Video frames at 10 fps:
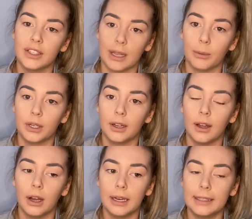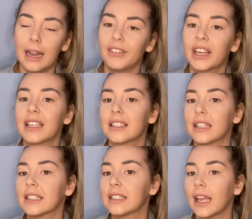I would never get to the
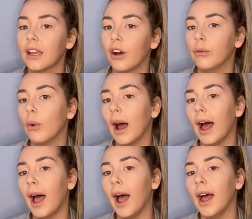state of where